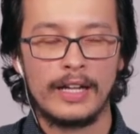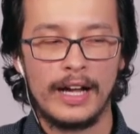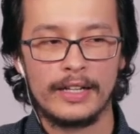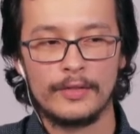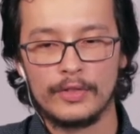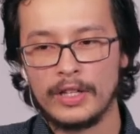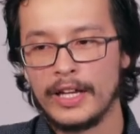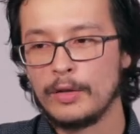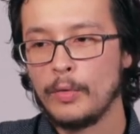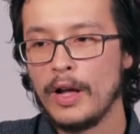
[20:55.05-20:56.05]
kind of are
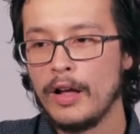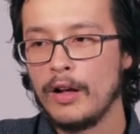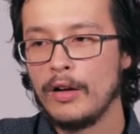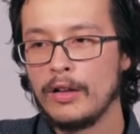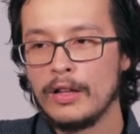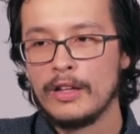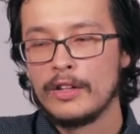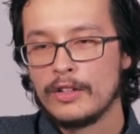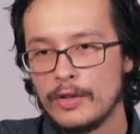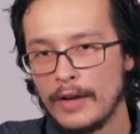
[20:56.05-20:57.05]
like, well,
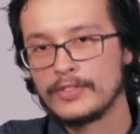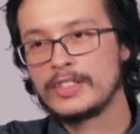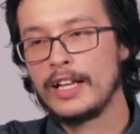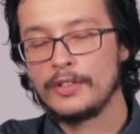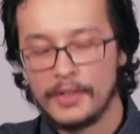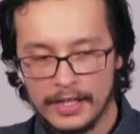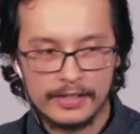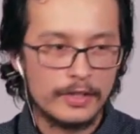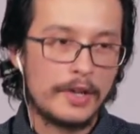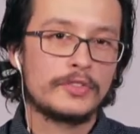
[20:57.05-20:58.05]
you have to tailor
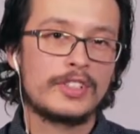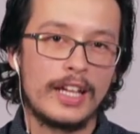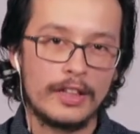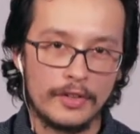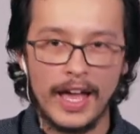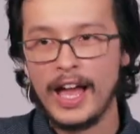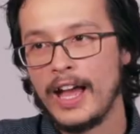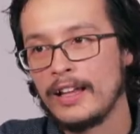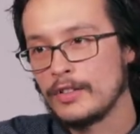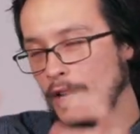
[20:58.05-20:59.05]
this and you have to tailor
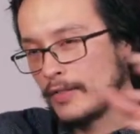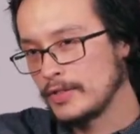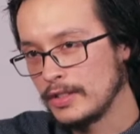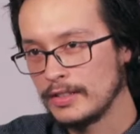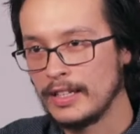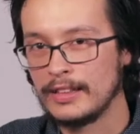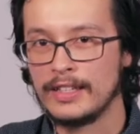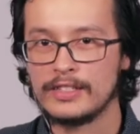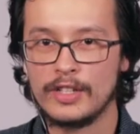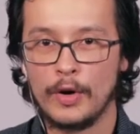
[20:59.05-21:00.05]
that and you have to
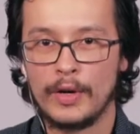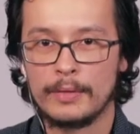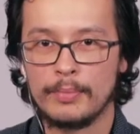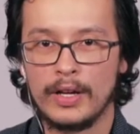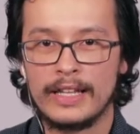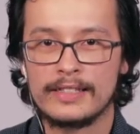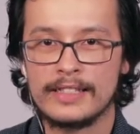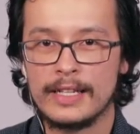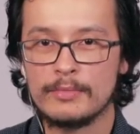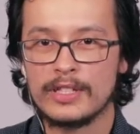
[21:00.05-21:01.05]
get this going, but it
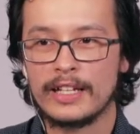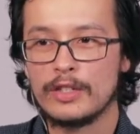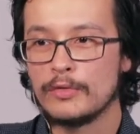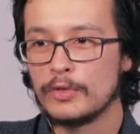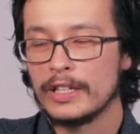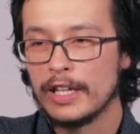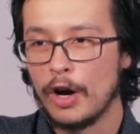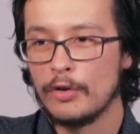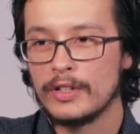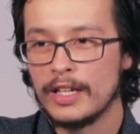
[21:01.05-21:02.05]
seems like you've really
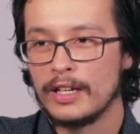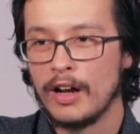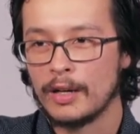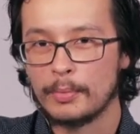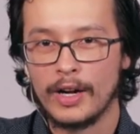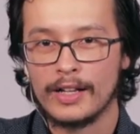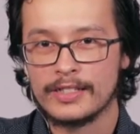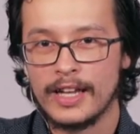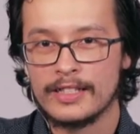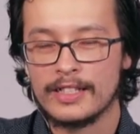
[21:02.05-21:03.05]
honed in on a
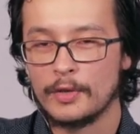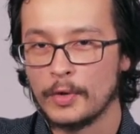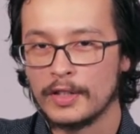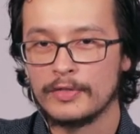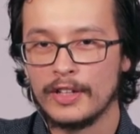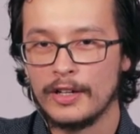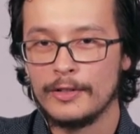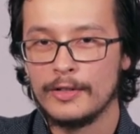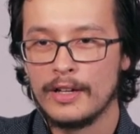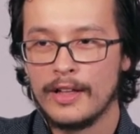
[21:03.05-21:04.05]
process and a
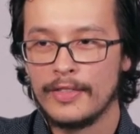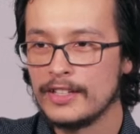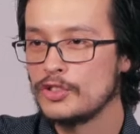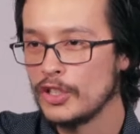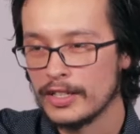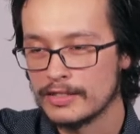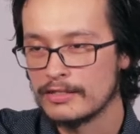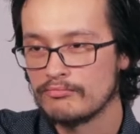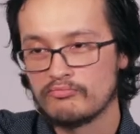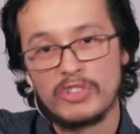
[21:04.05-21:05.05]
workflow that
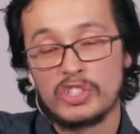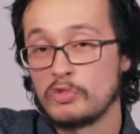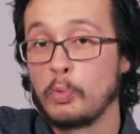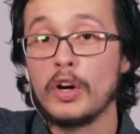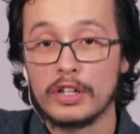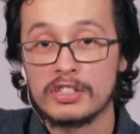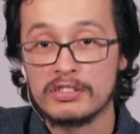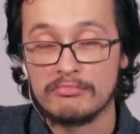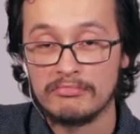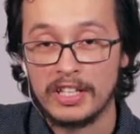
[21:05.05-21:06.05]
just
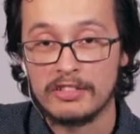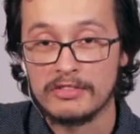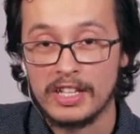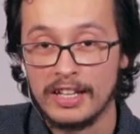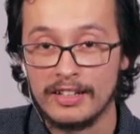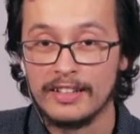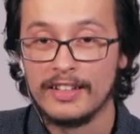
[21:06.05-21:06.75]
works, like you said.